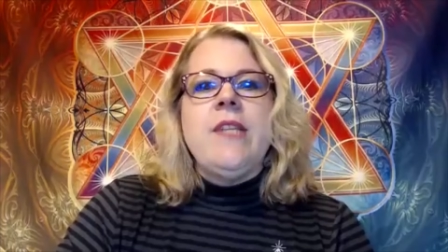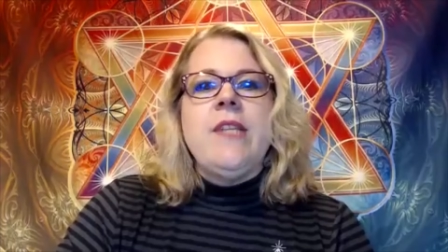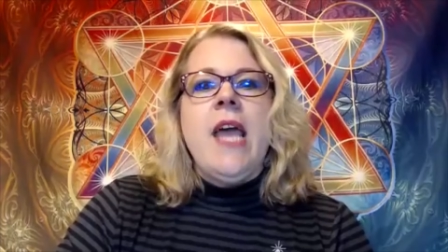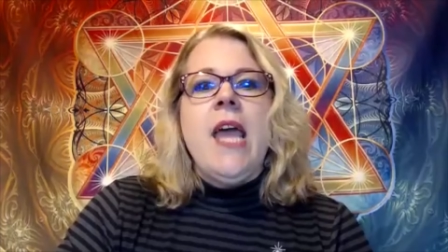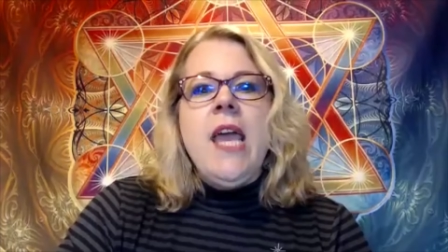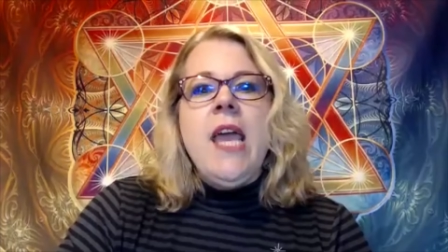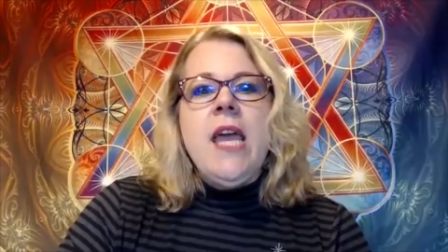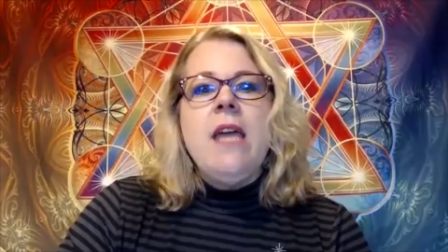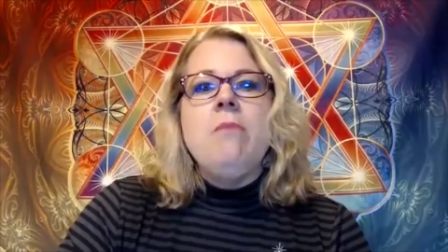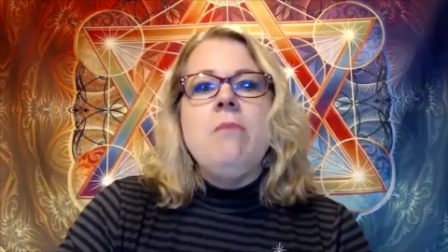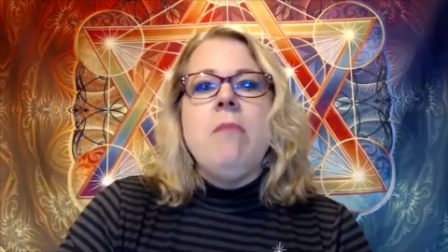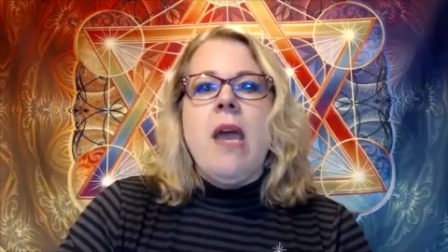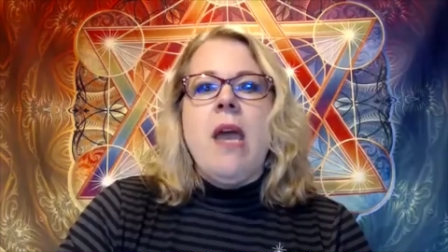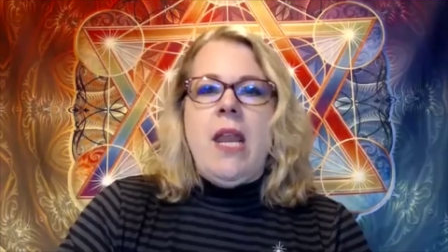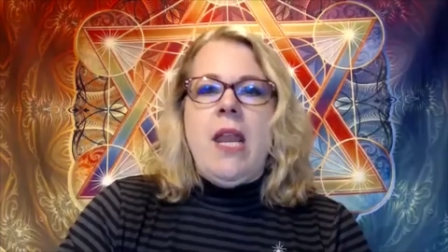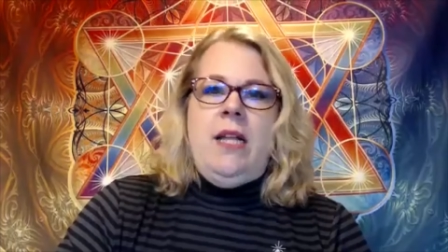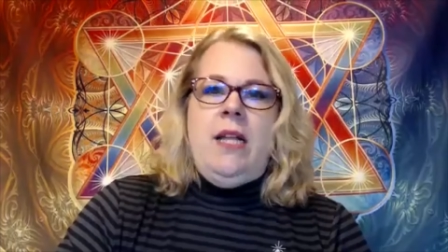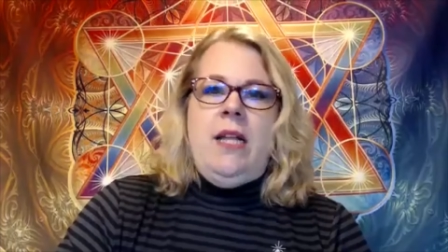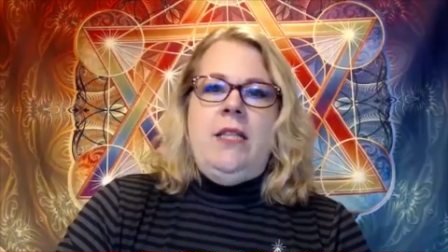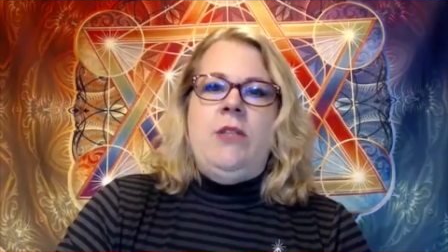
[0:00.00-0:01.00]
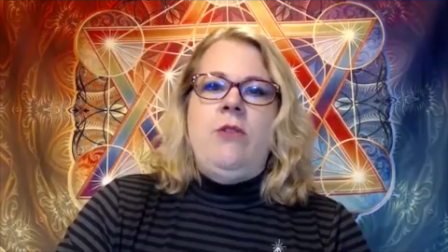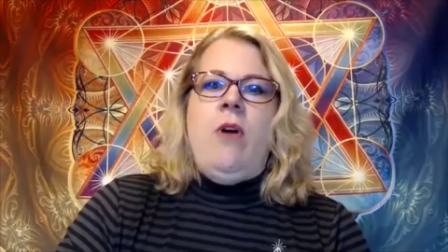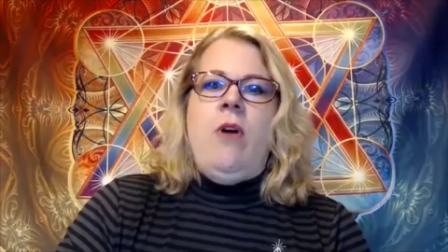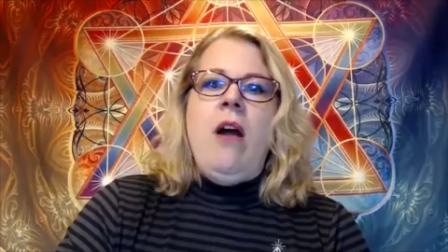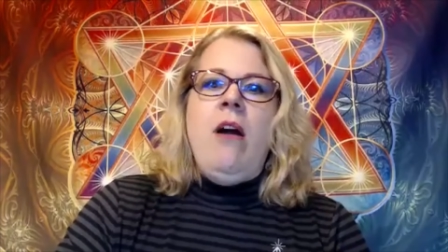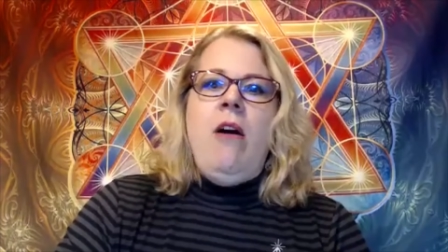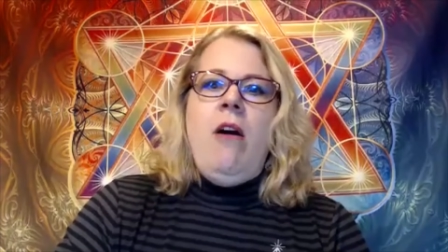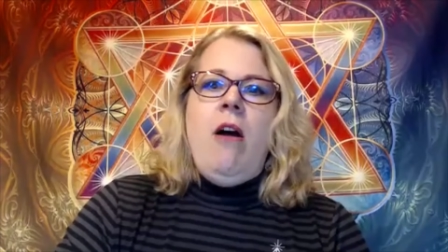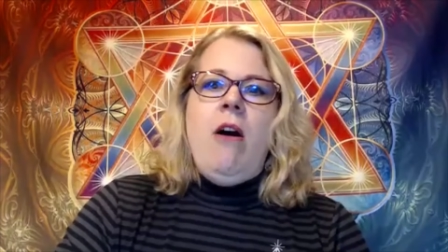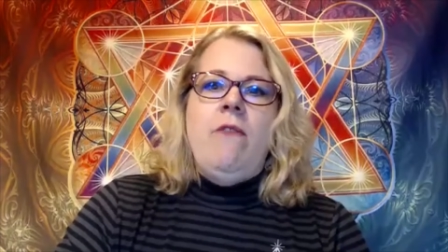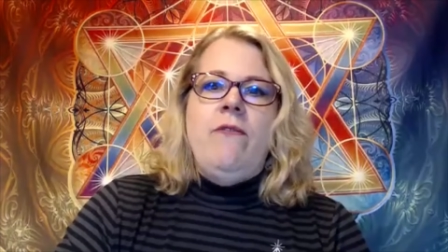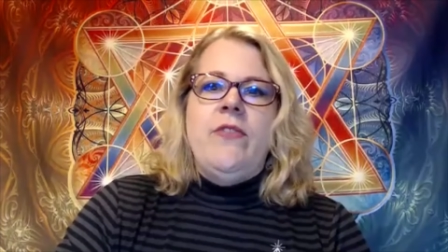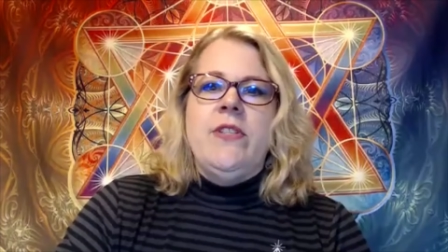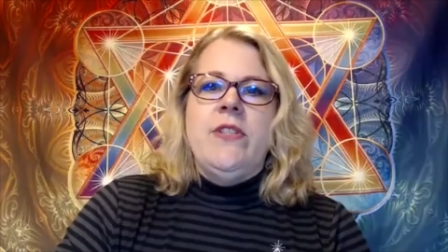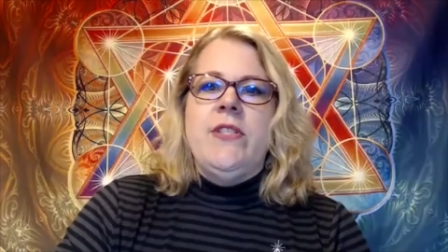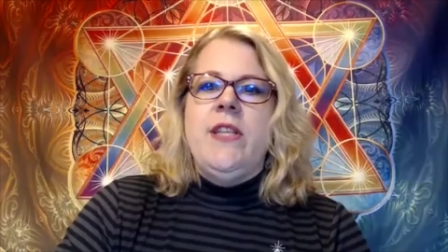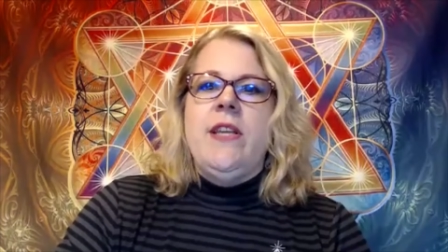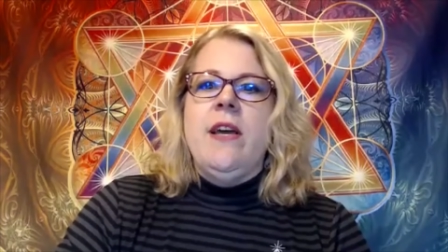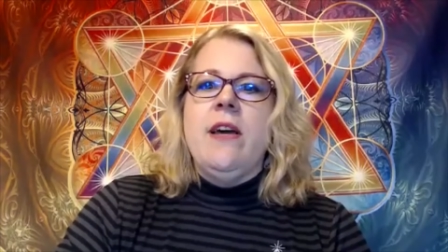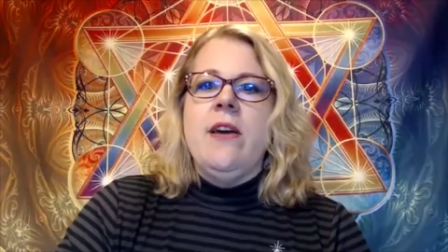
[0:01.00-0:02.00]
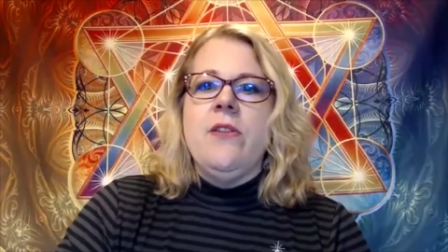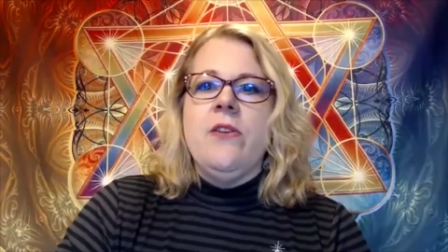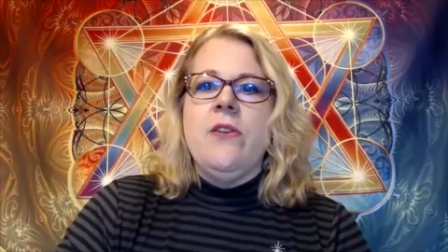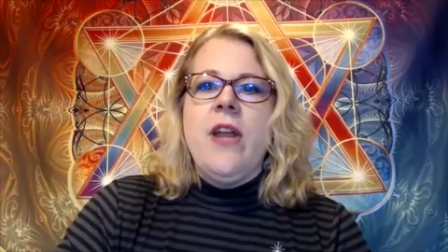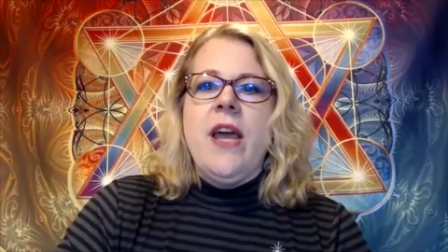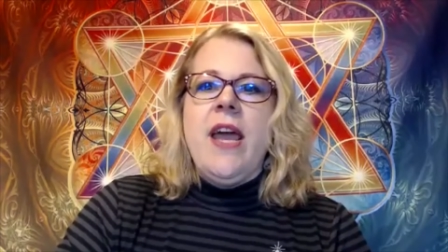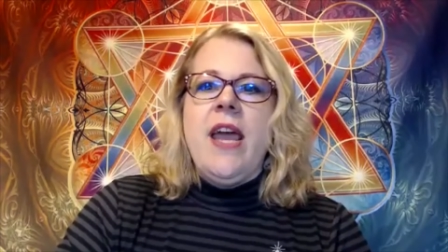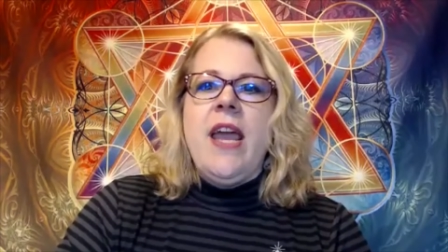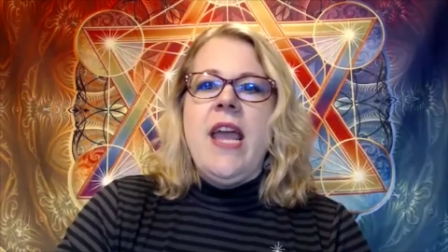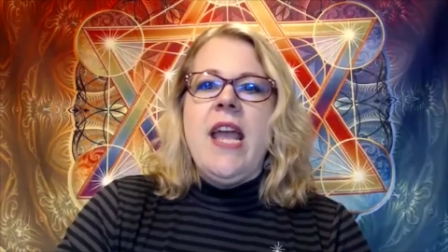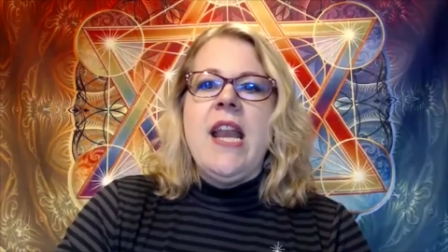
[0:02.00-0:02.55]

10 minutes to our office the other day,